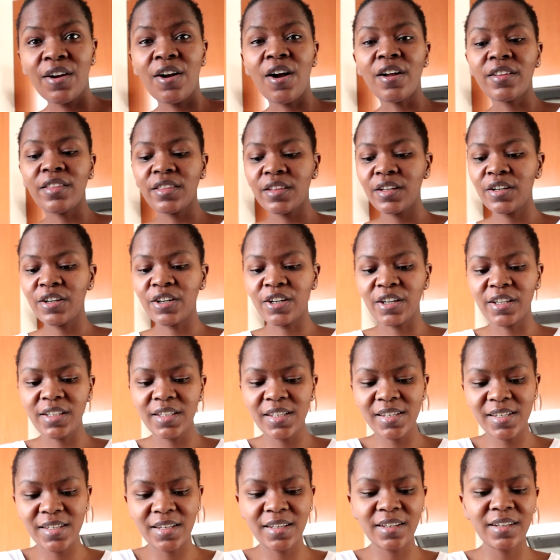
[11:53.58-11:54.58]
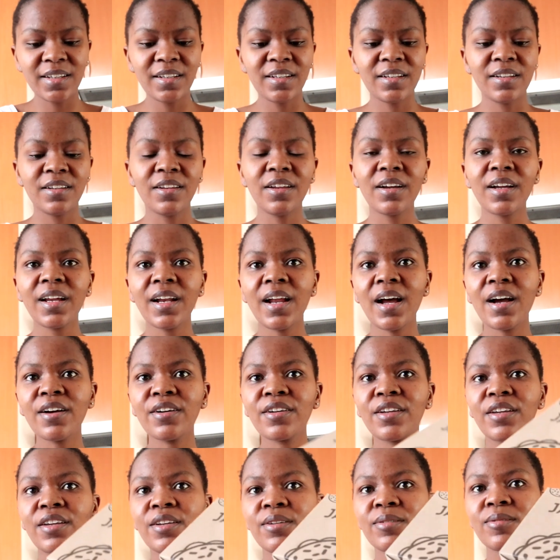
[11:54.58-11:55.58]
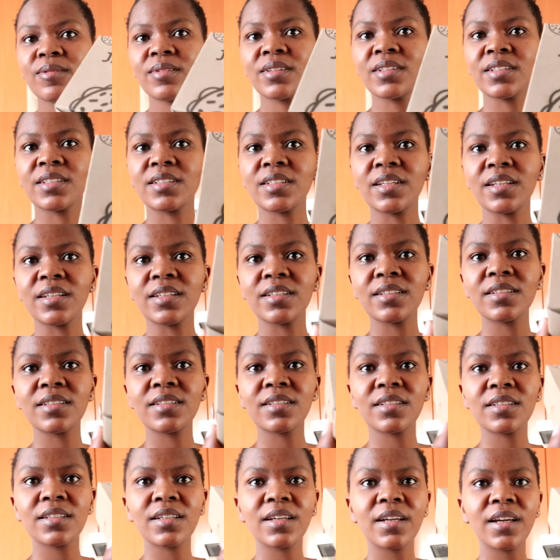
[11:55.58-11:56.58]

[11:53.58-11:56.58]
Got the goods. Look at how cute this is.